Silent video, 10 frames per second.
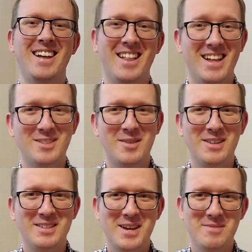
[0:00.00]
that's where
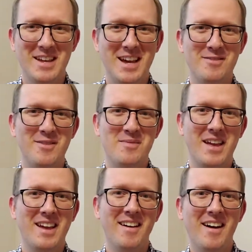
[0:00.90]
this all began for
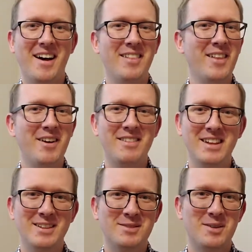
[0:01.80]
me. I loved
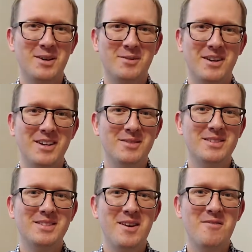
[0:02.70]
English 101. It was
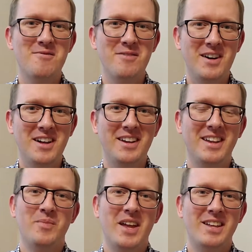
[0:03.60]
so fun.
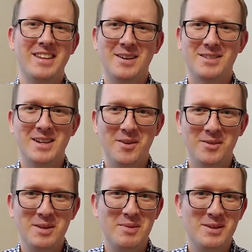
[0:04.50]
And I think I was the
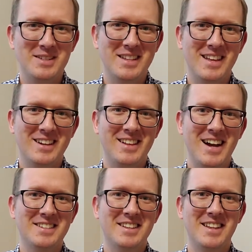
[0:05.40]
only person in that
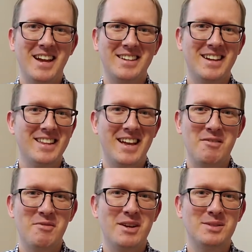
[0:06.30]
class that liked it. I think
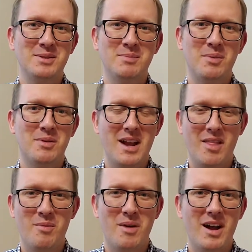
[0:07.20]
everyone else was bored out of
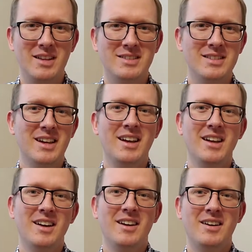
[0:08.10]
their minds.
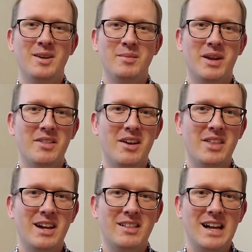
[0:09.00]
But I thought
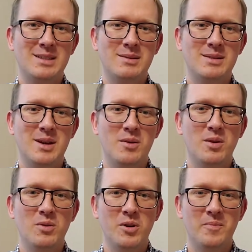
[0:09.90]
that class was so
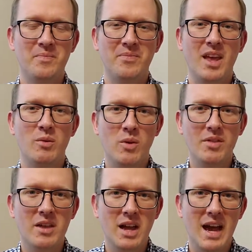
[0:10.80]
cool. And one
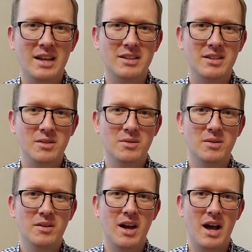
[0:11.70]
thing I had to do
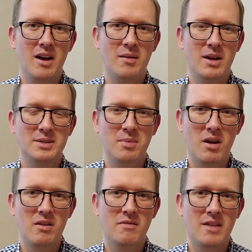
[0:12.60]
as
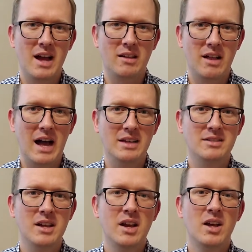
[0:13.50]
part of that
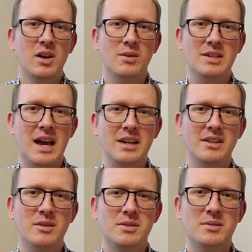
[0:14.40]
class was I had to
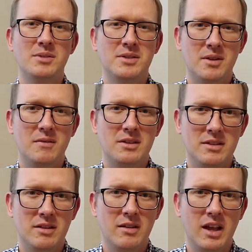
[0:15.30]
do some service
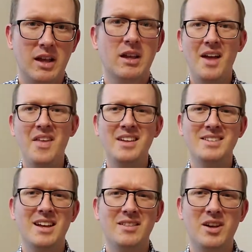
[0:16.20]
learning. And that
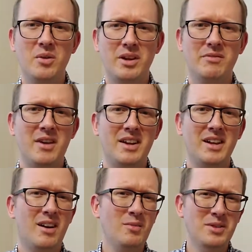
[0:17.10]
entailed going and
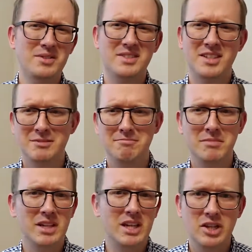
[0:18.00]
finding almost a
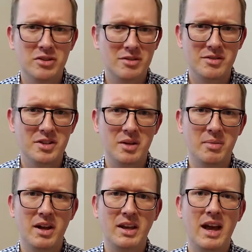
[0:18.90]
mini internship,
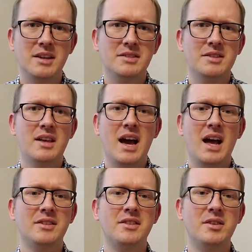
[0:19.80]
I guess, that
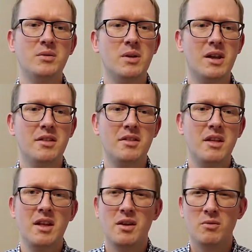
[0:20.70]
had to do with
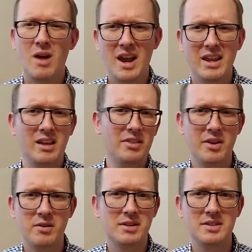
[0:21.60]
writing and
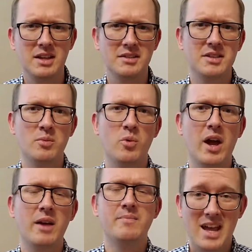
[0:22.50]
literacy in some
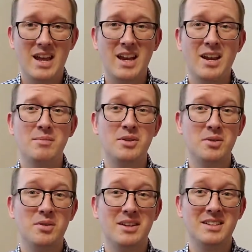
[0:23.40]
way. And I ended up
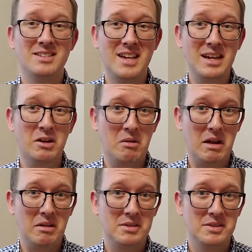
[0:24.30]
tutoring second
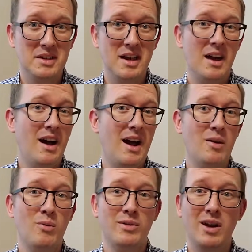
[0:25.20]
graders. I
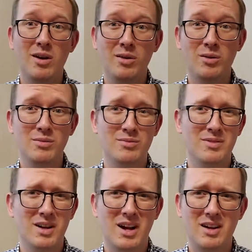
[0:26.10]
would go
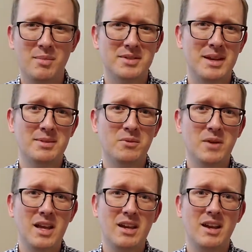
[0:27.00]
a couple times a
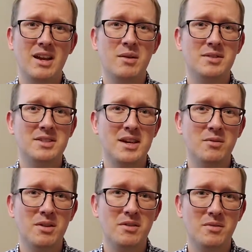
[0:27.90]
week and I would sit
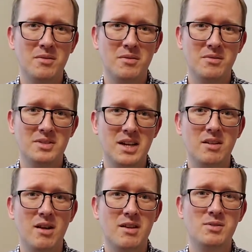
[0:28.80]
with second
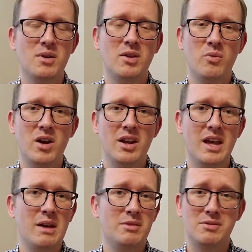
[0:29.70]
graders one-on-one
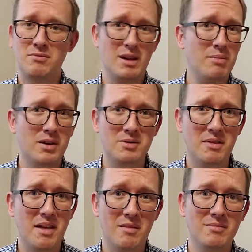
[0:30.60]
and I would just read books with
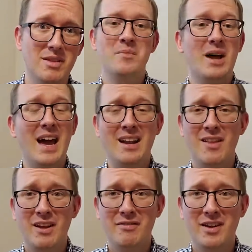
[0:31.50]
them. But I had a
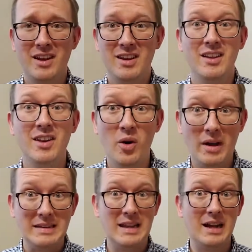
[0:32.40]
lot of fun. No, I
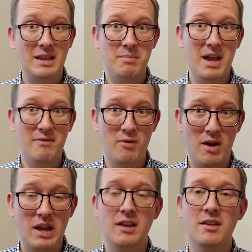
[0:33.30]
did not get paid for
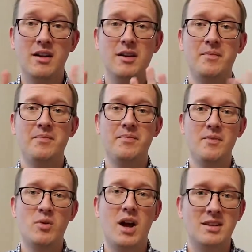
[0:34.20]
it.
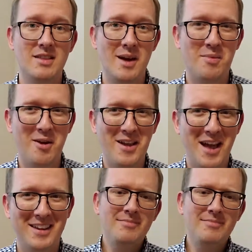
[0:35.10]
We're not to that part yet.